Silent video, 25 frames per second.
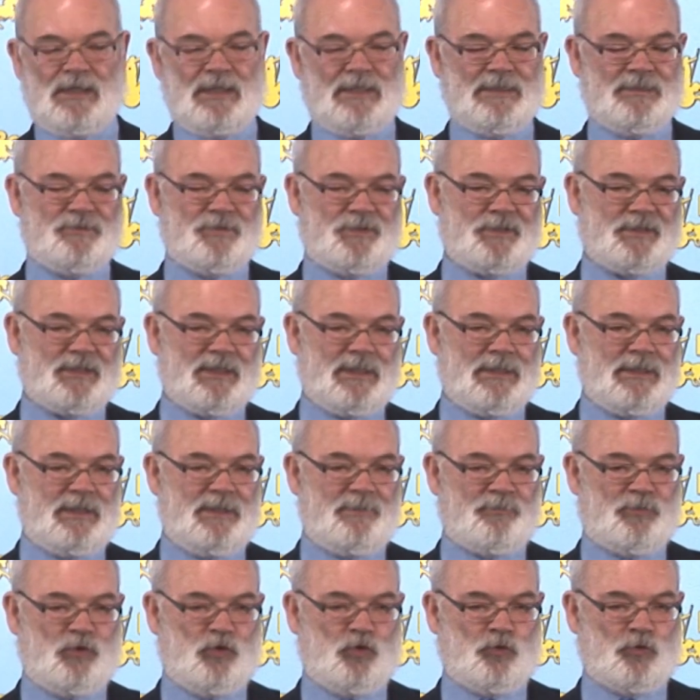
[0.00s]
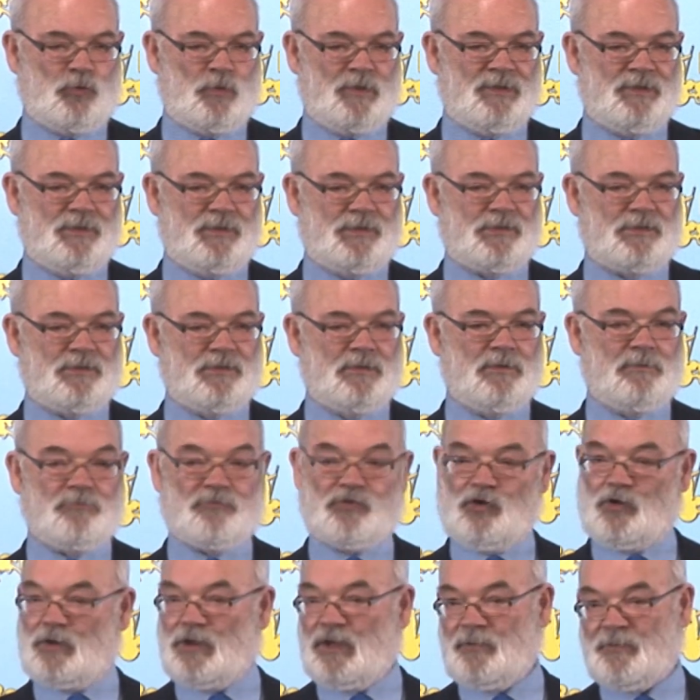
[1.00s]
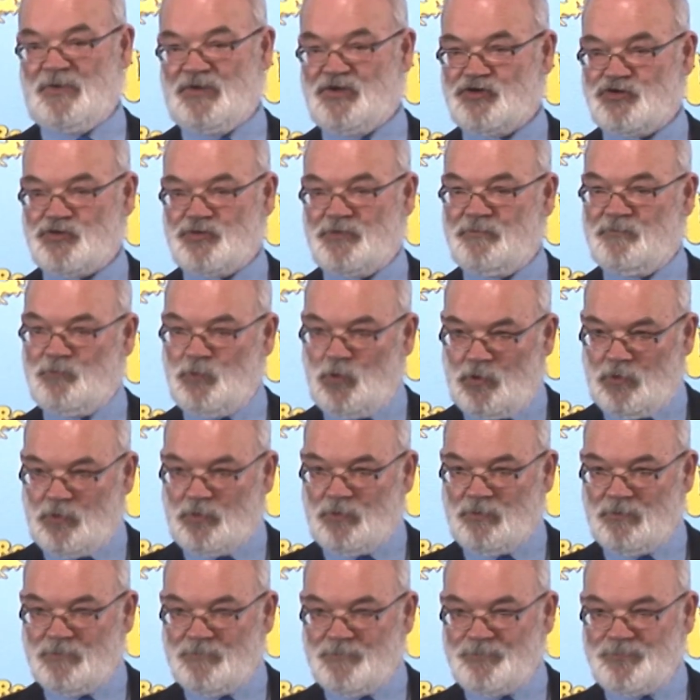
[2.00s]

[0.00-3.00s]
in Stanley Baldwin's proclamation of war.